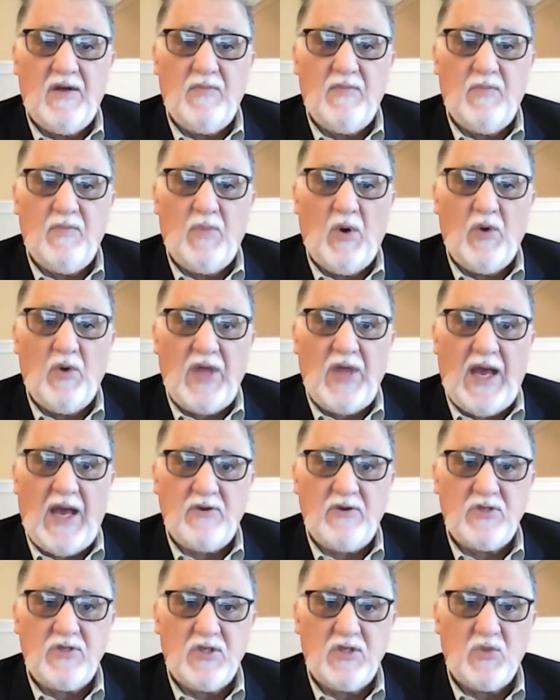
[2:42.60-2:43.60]
both
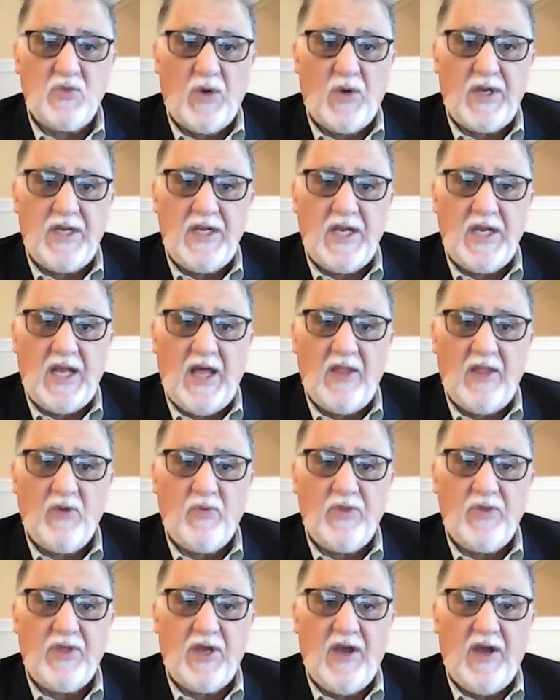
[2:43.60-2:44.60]
houses working together
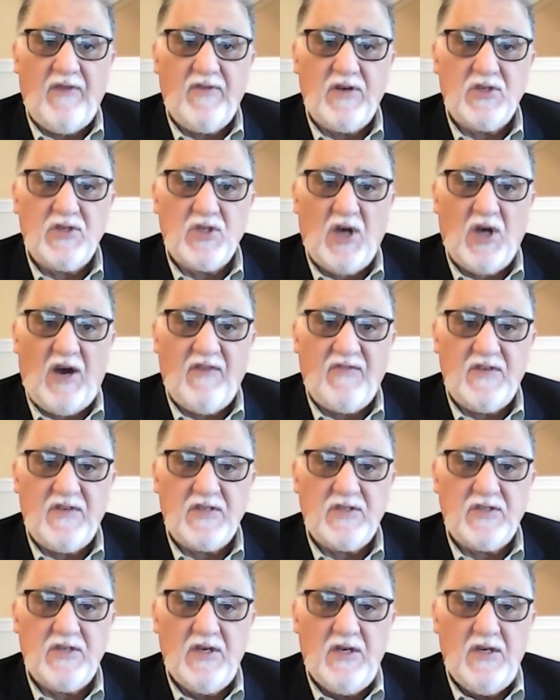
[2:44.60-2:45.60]
with the governor's
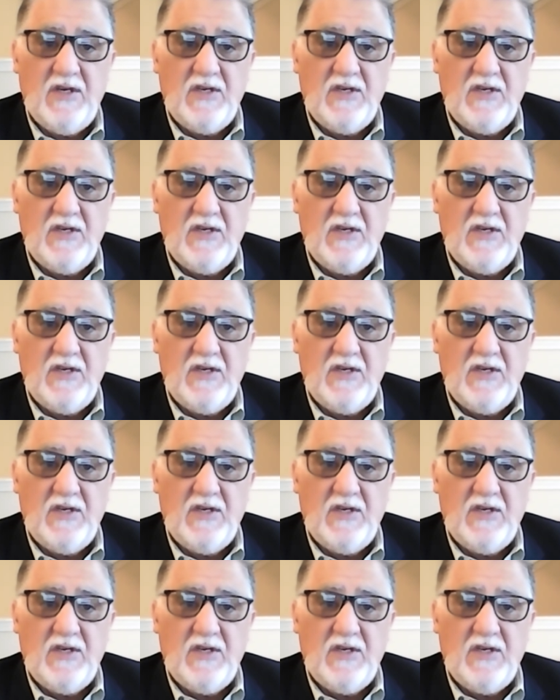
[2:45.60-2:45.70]
office